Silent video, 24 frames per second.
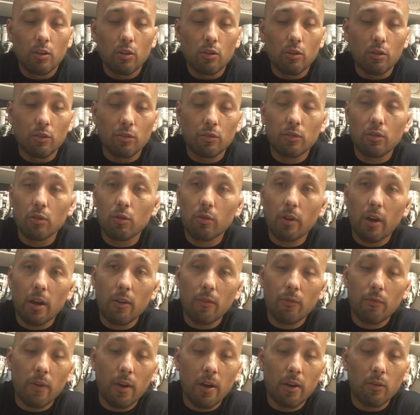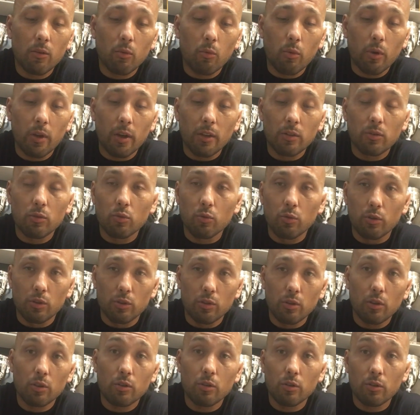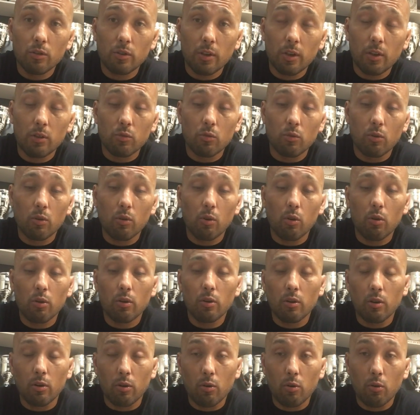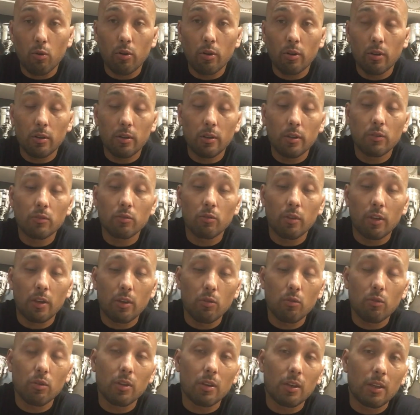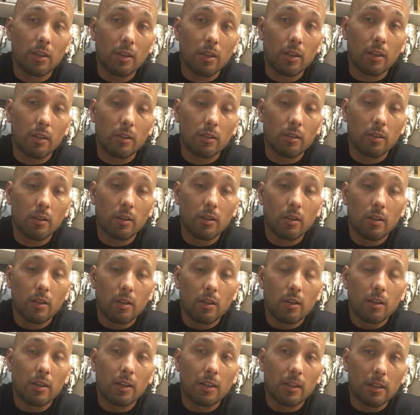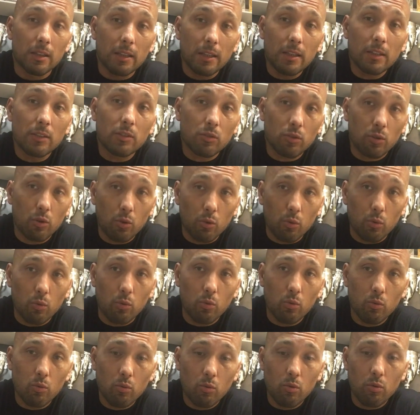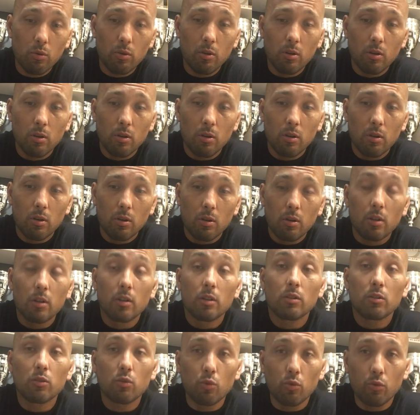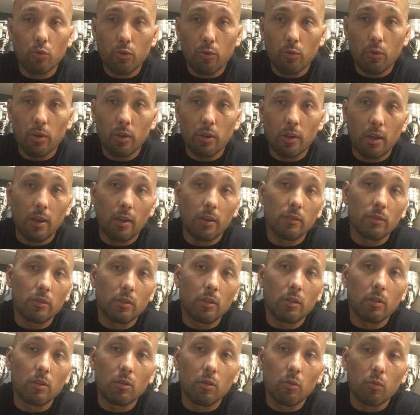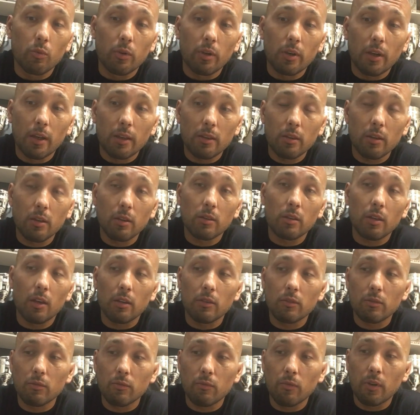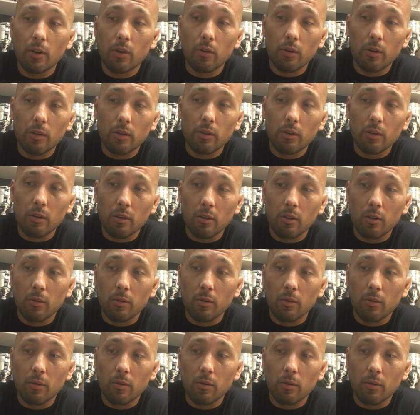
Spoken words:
You still gotta find a way to adjust your schedule accordingly so that you can get at least 2-3 days in a week. I think that's very